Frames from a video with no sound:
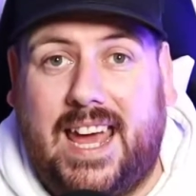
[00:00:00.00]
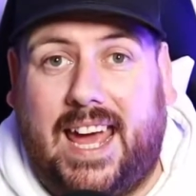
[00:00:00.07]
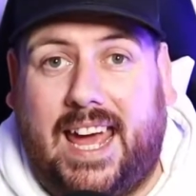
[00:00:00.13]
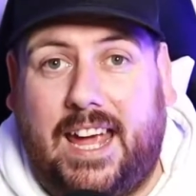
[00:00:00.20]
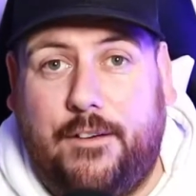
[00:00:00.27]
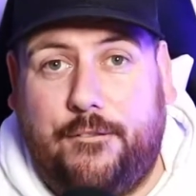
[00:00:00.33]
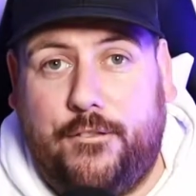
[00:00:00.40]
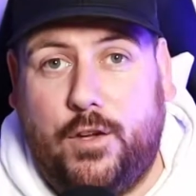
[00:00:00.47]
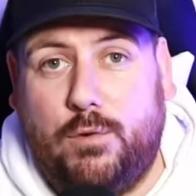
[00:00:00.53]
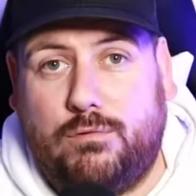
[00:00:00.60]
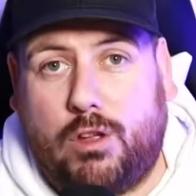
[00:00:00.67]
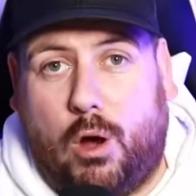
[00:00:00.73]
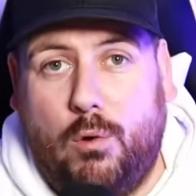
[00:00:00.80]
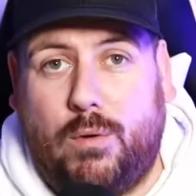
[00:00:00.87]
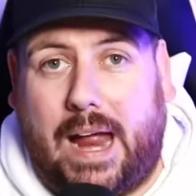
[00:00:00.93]
if you
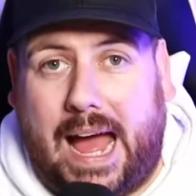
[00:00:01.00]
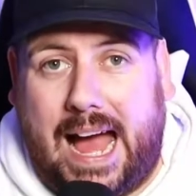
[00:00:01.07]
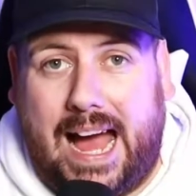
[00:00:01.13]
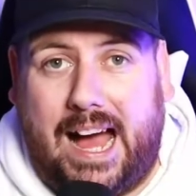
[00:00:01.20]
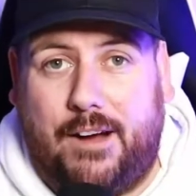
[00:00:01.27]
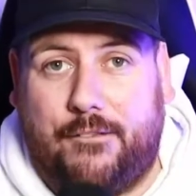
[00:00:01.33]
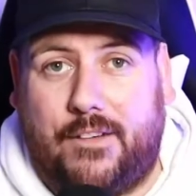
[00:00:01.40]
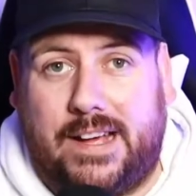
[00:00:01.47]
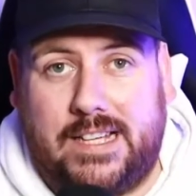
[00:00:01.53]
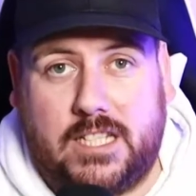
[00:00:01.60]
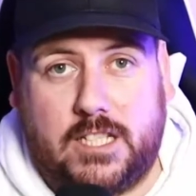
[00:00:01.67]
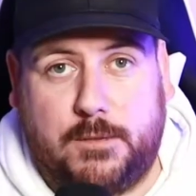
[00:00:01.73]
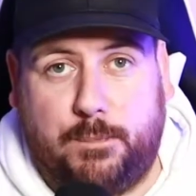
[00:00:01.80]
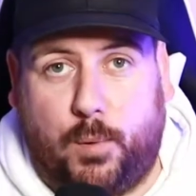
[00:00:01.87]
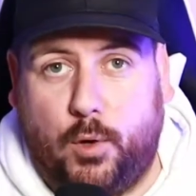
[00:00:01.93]
don't have a
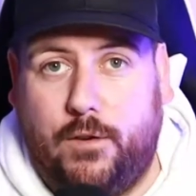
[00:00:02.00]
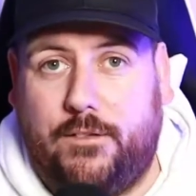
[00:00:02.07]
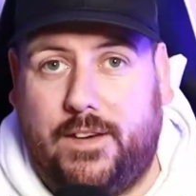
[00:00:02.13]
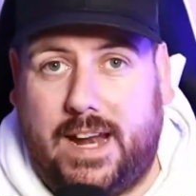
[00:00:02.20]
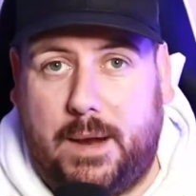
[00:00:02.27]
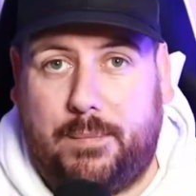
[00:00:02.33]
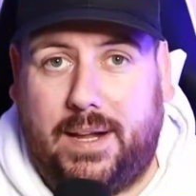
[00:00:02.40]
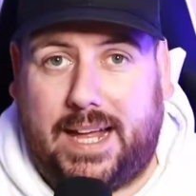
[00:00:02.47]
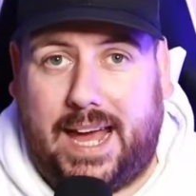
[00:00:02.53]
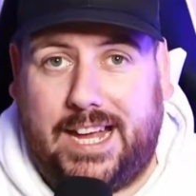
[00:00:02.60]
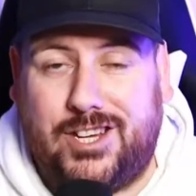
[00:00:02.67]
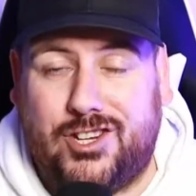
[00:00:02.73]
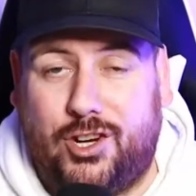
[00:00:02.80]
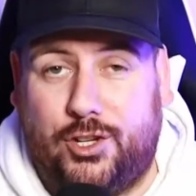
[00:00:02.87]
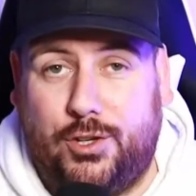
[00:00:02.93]
spoofing
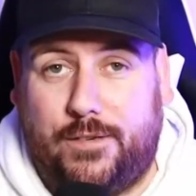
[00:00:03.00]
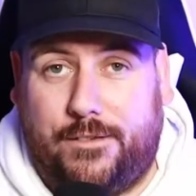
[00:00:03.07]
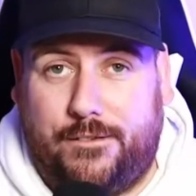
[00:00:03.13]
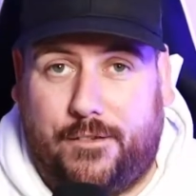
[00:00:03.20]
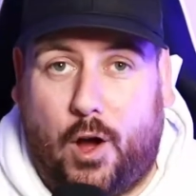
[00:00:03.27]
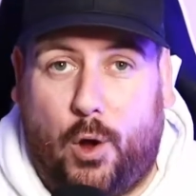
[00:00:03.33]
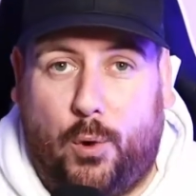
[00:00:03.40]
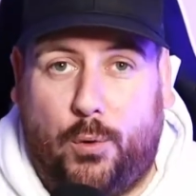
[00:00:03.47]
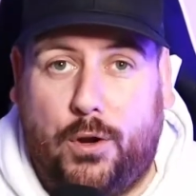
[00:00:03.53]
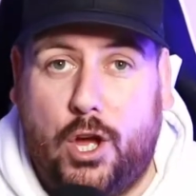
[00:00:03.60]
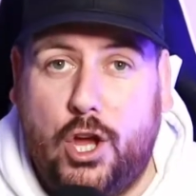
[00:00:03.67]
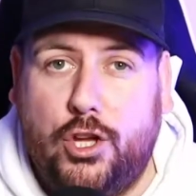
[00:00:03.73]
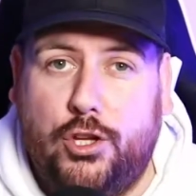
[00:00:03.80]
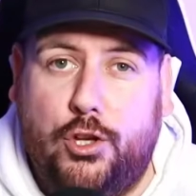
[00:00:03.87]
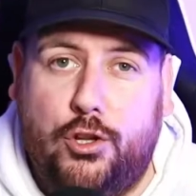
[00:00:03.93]
application on your phone,
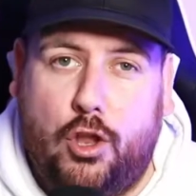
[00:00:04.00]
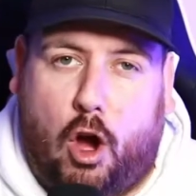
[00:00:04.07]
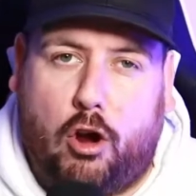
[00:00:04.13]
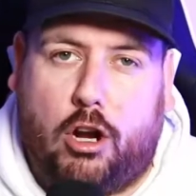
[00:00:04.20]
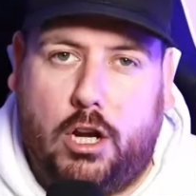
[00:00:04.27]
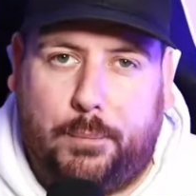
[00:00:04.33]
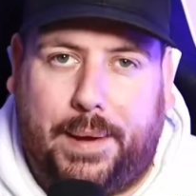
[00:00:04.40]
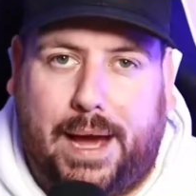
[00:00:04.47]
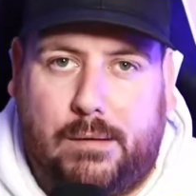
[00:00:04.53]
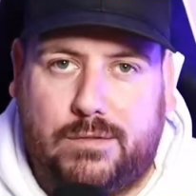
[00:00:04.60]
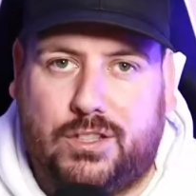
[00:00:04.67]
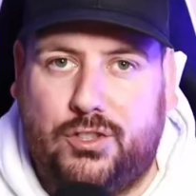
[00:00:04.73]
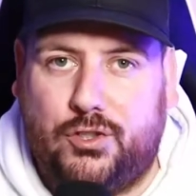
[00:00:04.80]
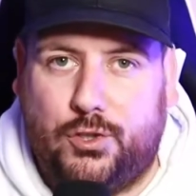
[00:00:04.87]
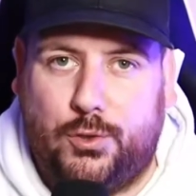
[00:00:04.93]
you're not going to be able
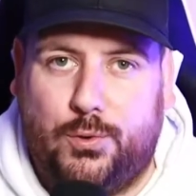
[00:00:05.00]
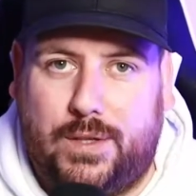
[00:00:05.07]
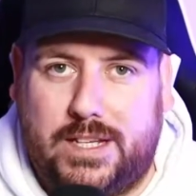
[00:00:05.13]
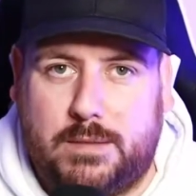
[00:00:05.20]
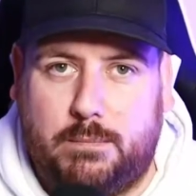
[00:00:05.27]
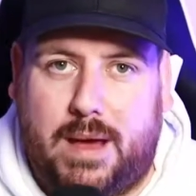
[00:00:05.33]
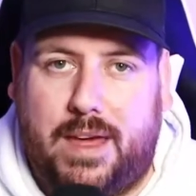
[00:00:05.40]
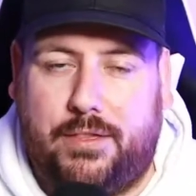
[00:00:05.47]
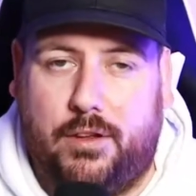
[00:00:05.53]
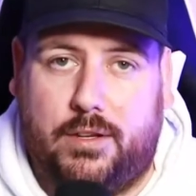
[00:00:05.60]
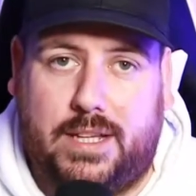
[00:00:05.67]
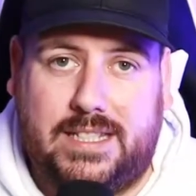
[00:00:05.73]
to do this method.